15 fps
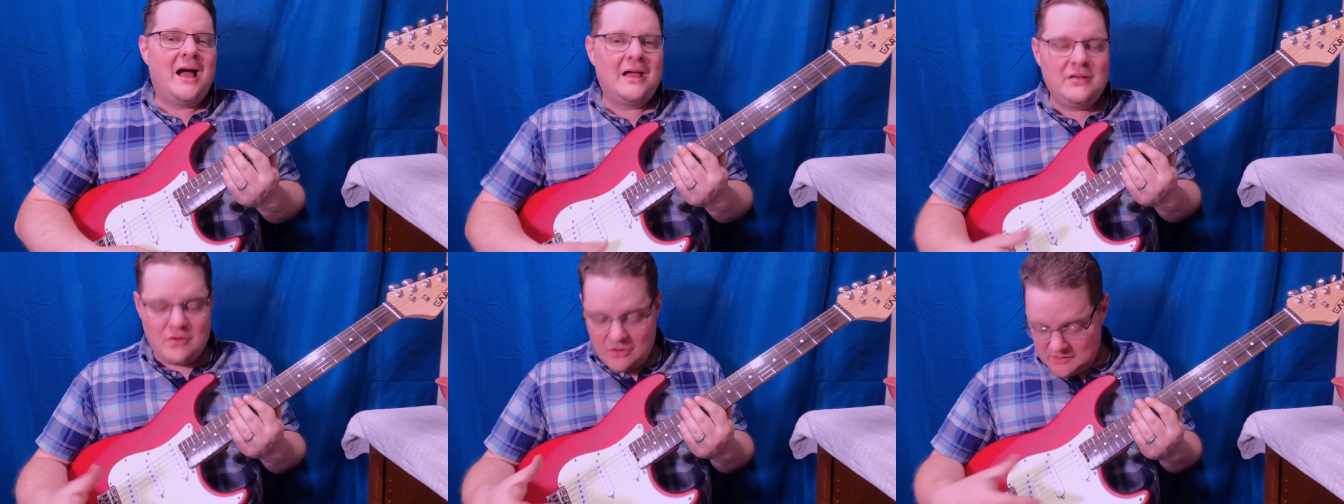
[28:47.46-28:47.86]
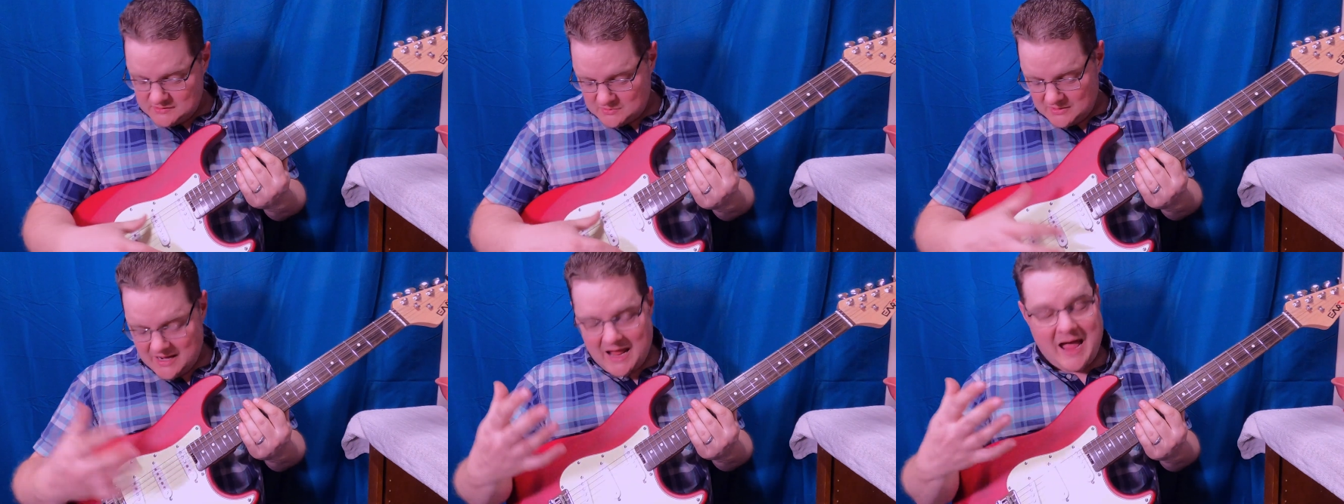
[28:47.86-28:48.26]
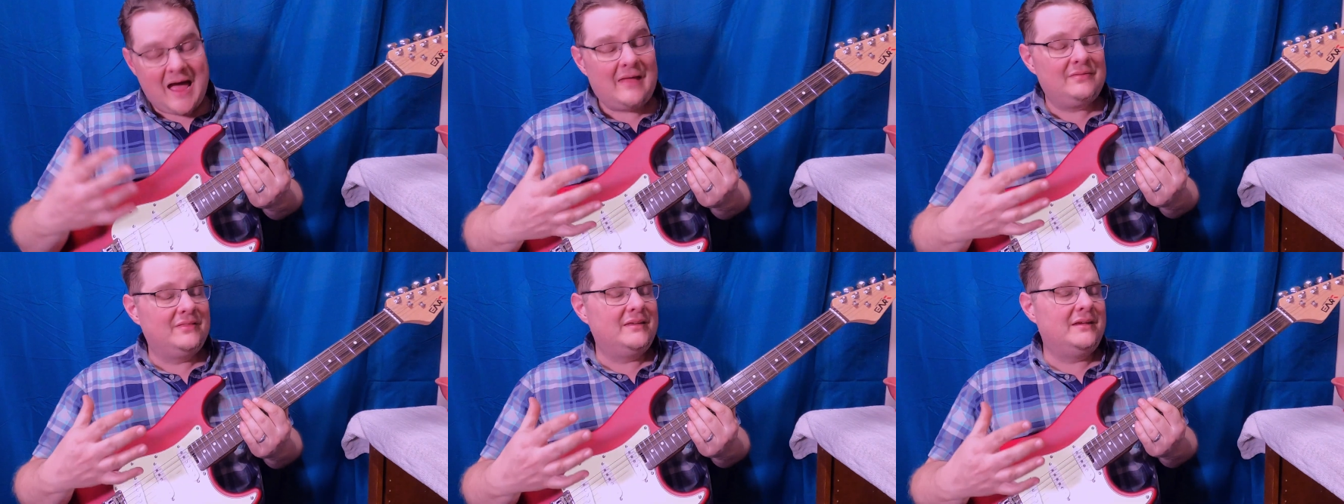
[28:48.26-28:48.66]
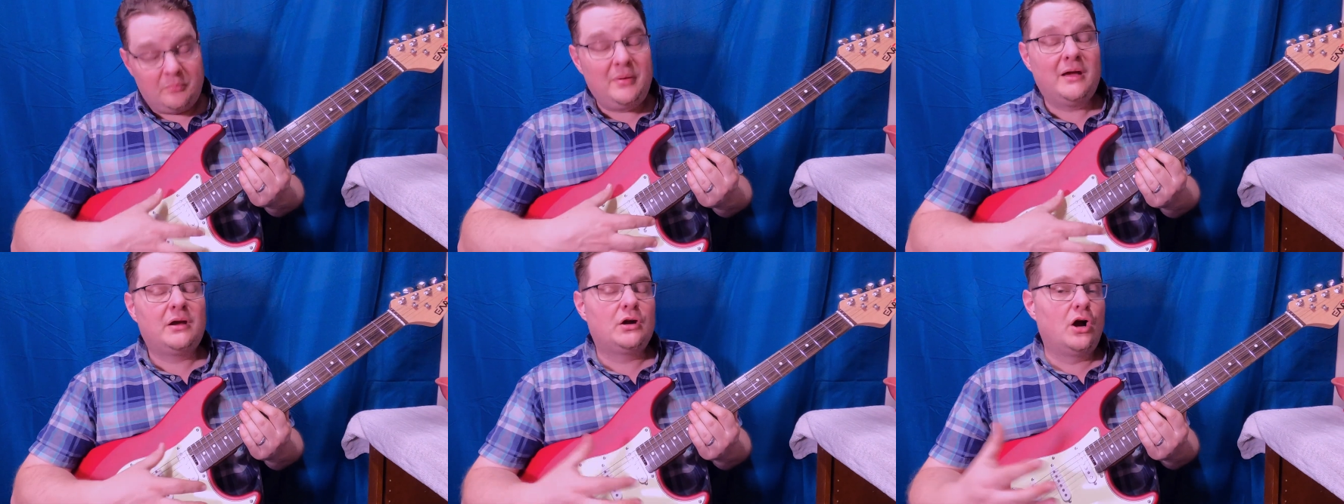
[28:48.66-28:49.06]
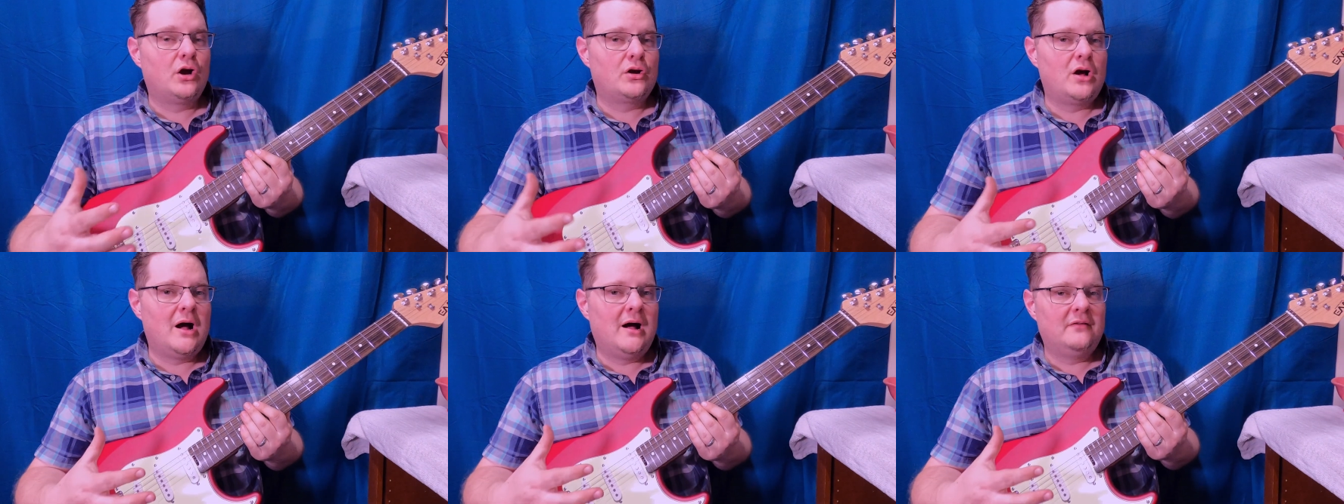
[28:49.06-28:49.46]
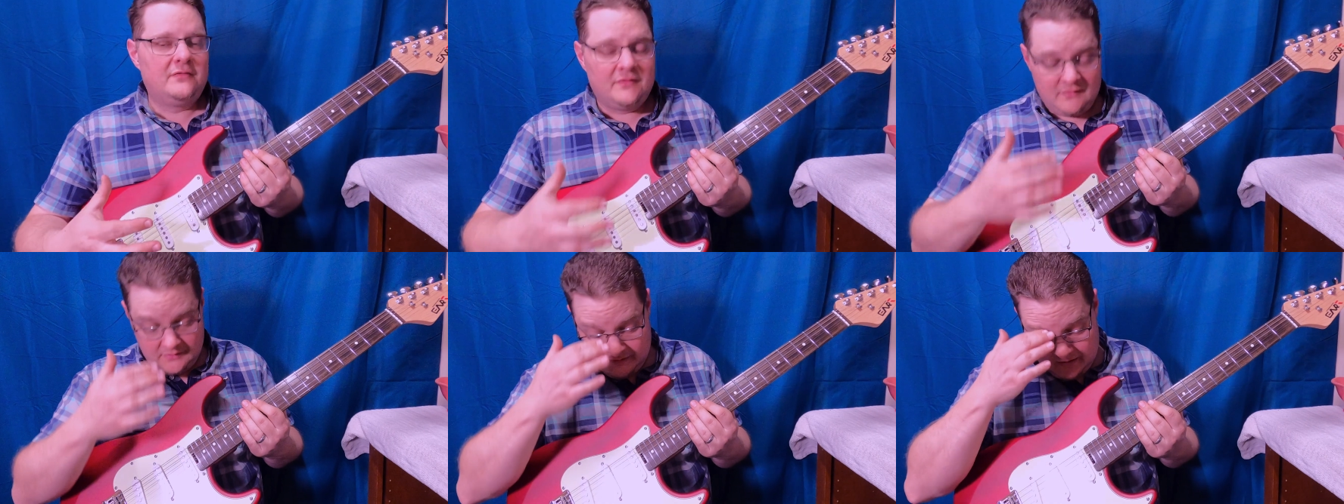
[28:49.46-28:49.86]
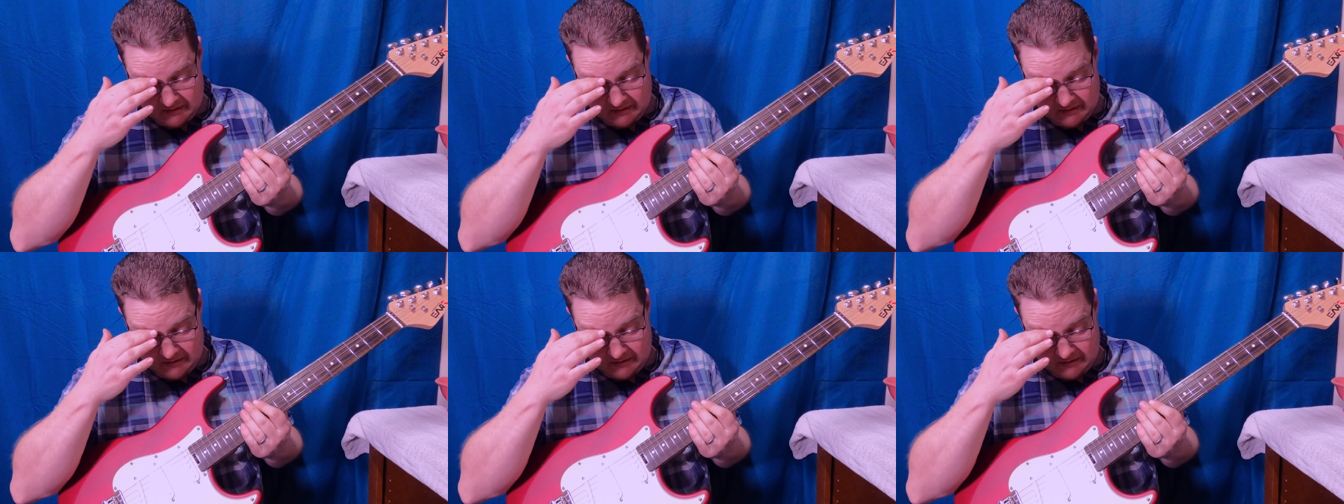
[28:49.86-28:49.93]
I noticed when I had the pick guard off,